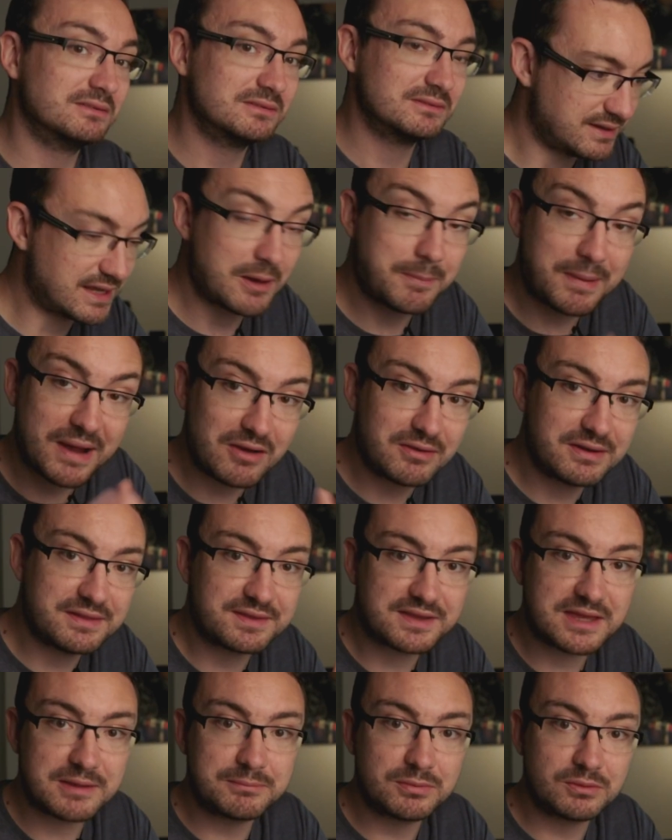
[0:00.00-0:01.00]
Now apparently
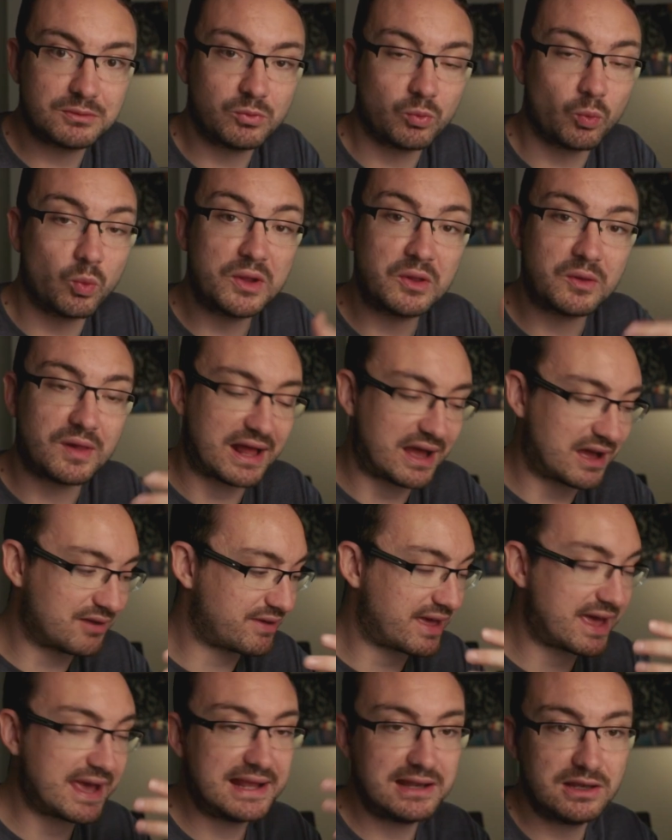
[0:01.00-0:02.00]
the gimbal will
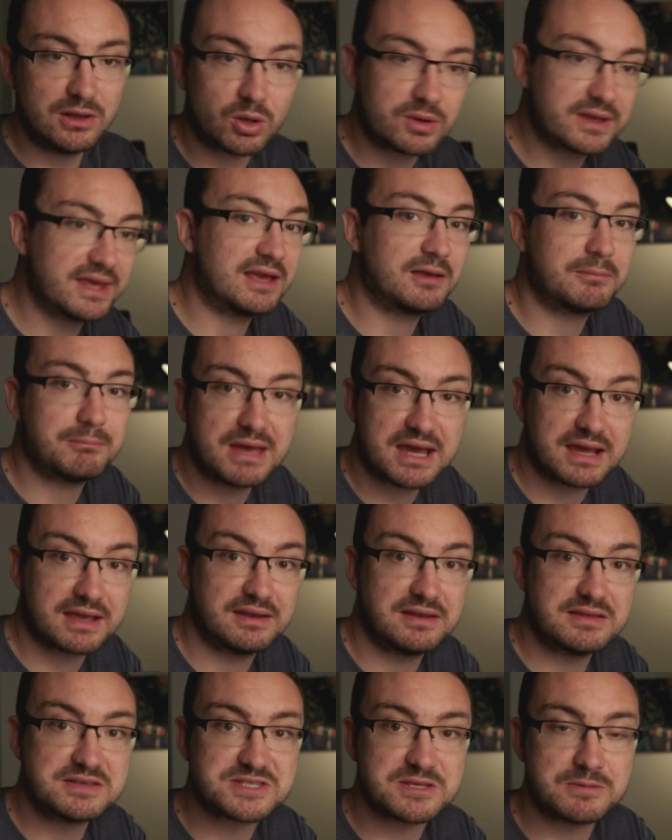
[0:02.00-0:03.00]
have a locking
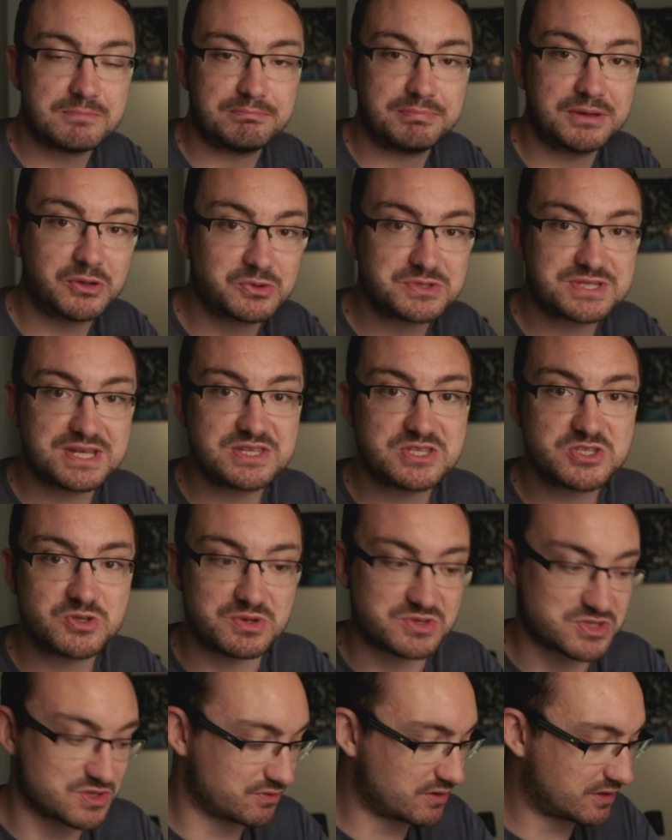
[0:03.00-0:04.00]
mechanism built into
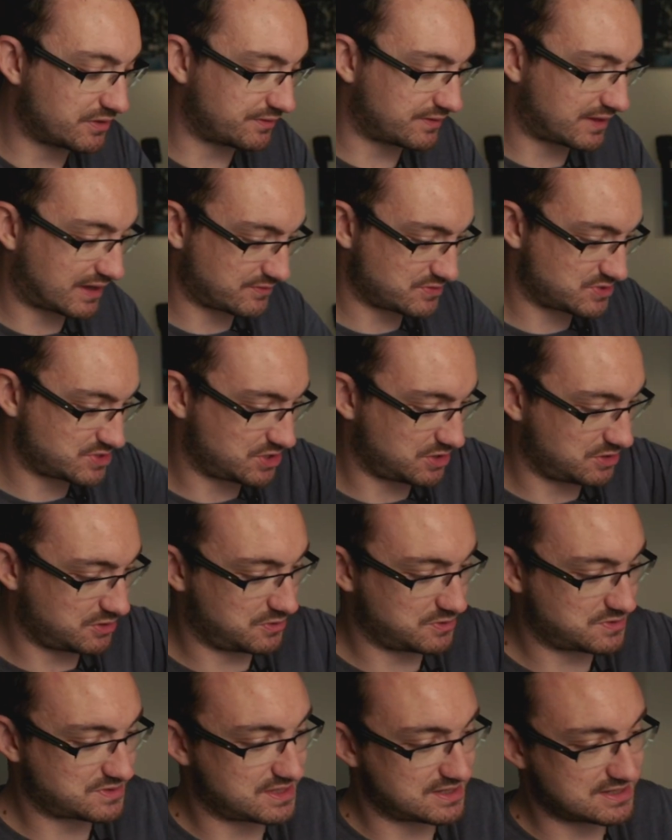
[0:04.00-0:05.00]
it, so rather than having to
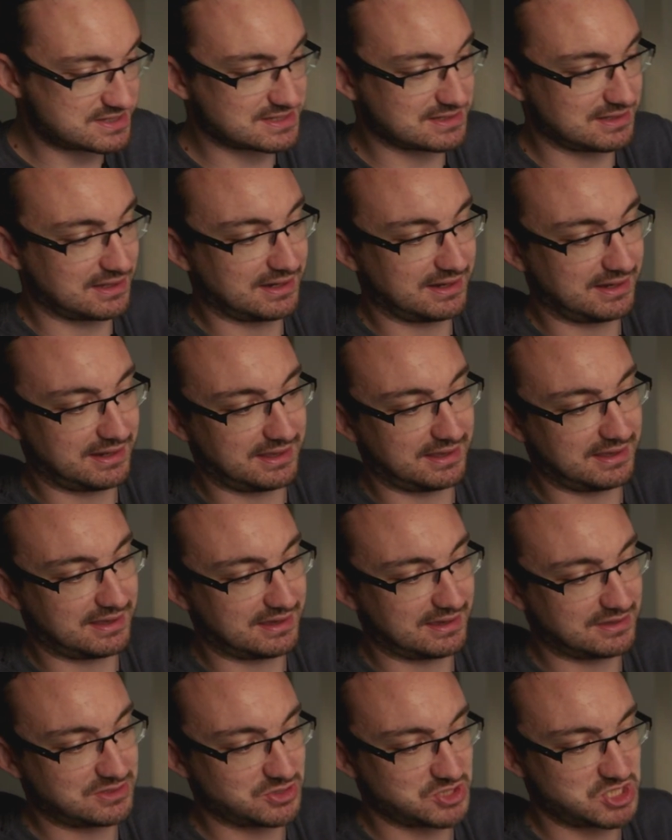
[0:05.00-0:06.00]
use this slightly
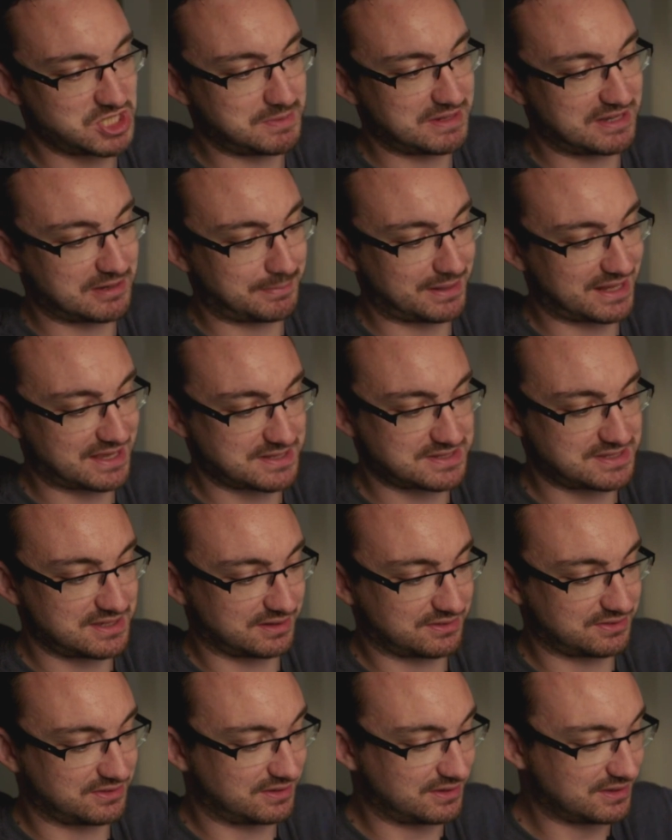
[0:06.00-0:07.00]
dodgy bit of
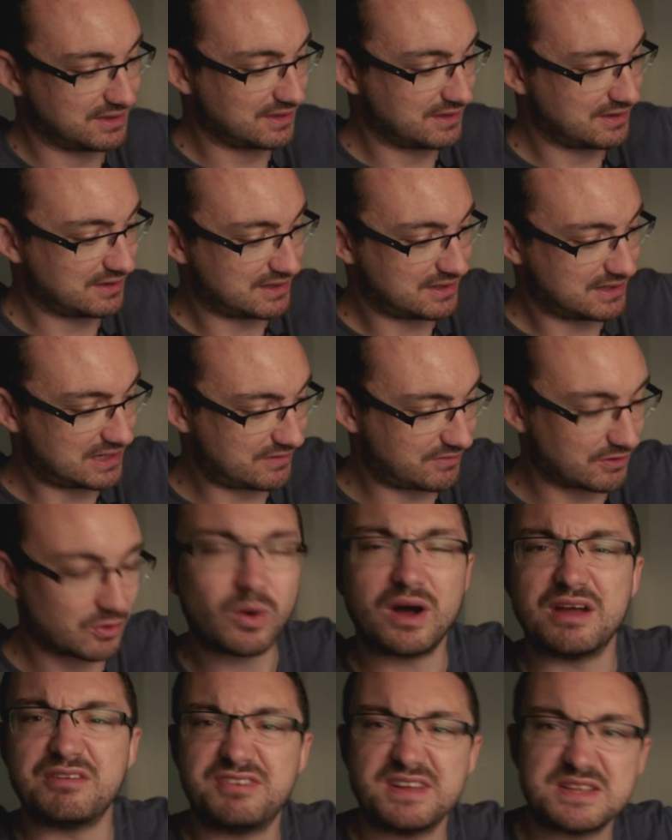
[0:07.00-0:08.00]
plastic that never
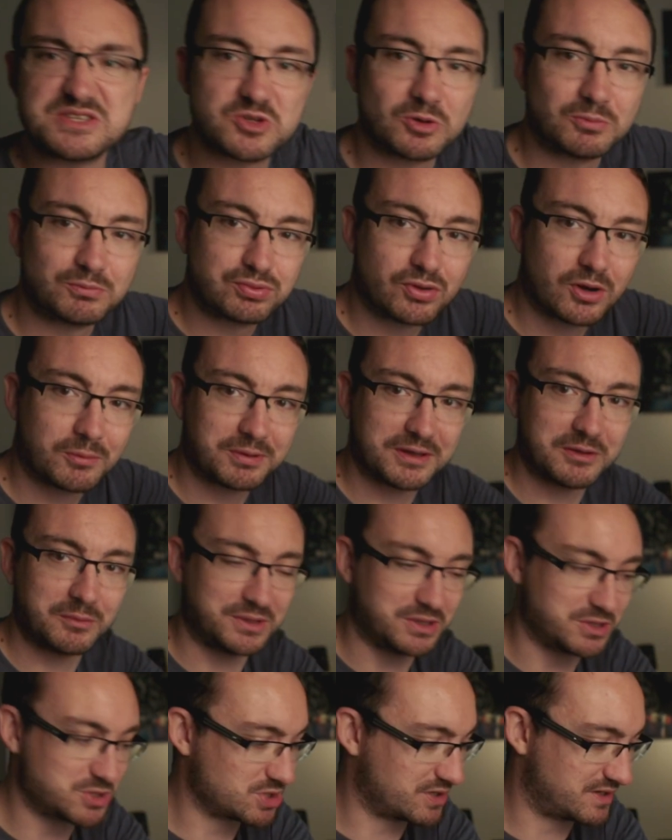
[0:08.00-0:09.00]
quite fits on properly
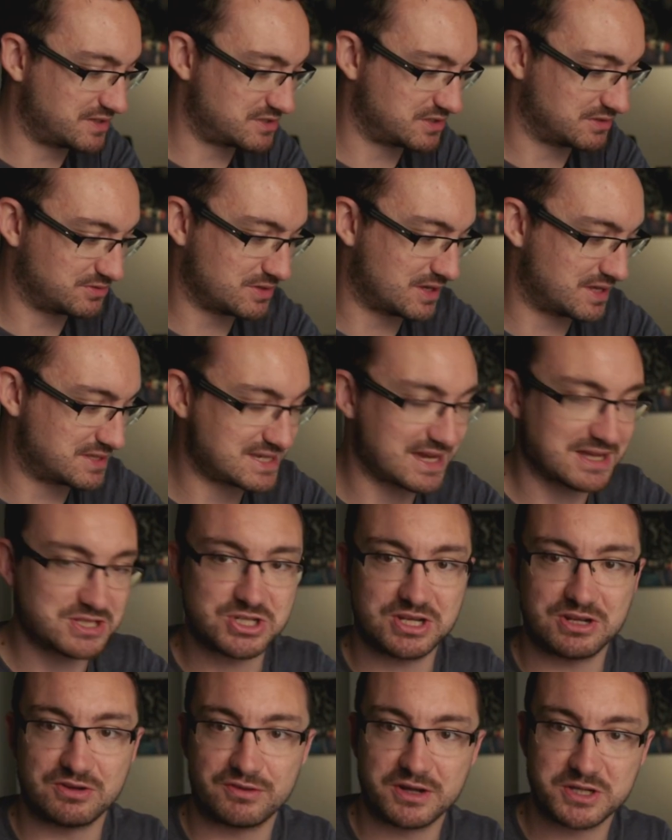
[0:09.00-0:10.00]
when you're trying to attach
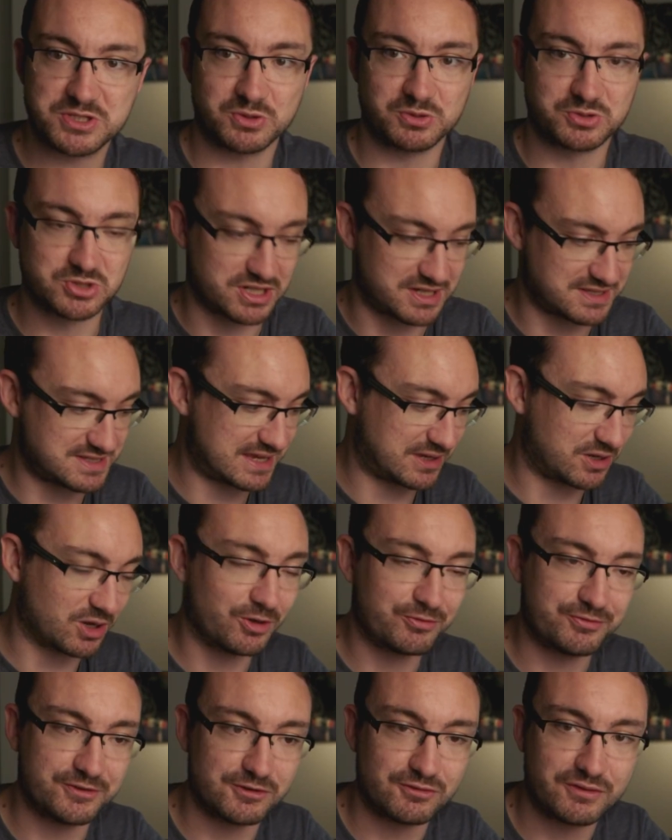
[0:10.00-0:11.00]
it in a rush or trying to take it
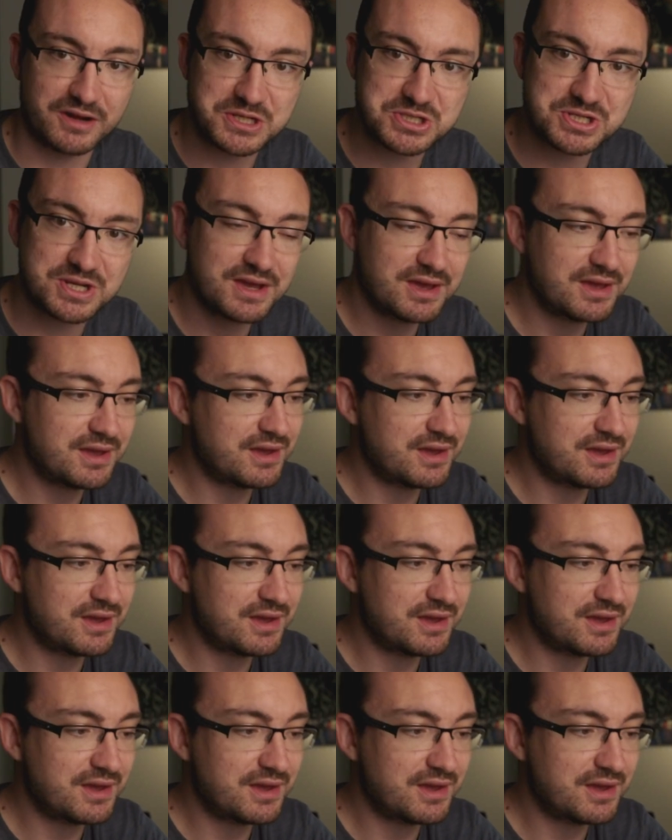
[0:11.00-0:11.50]
off in a rush,